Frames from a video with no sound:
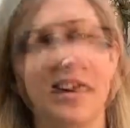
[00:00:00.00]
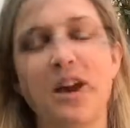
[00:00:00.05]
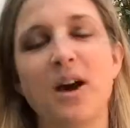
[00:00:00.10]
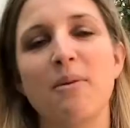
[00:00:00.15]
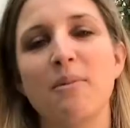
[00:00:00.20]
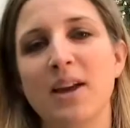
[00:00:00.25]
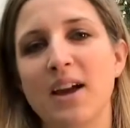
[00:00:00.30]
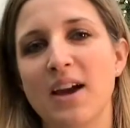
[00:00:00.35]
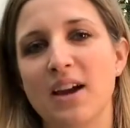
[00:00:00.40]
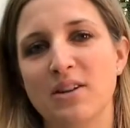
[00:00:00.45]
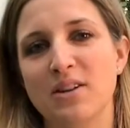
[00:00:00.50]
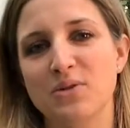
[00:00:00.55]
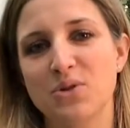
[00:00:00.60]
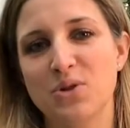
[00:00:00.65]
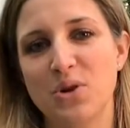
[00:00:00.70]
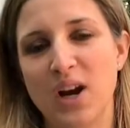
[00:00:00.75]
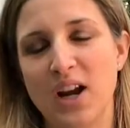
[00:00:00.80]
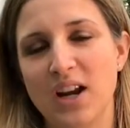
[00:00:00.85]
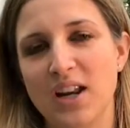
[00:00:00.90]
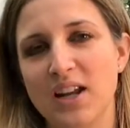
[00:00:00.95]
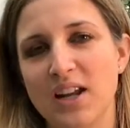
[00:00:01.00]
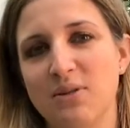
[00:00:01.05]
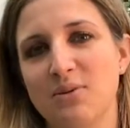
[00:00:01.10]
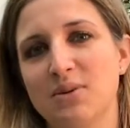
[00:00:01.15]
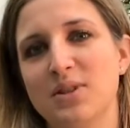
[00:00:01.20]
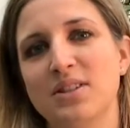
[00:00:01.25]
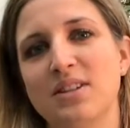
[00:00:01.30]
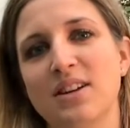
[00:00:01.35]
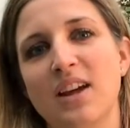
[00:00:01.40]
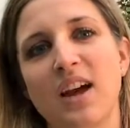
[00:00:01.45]
Coming out of training, it
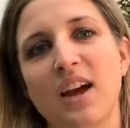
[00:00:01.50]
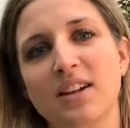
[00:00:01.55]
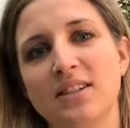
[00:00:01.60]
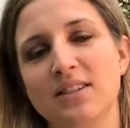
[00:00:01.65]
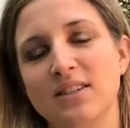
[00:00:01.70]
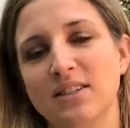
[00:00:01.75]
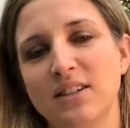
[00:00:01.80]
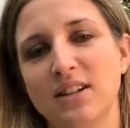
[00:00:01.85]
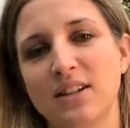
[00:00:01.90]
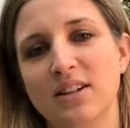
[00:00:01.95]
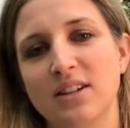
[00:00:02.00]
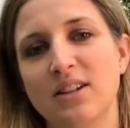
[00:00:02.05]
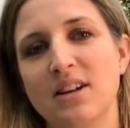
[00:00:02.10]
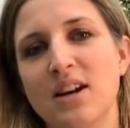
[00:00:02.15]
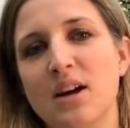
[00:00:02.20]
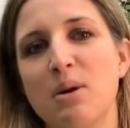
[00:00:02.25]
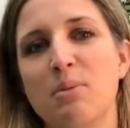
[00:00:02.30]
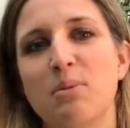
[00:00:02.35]
was an excellent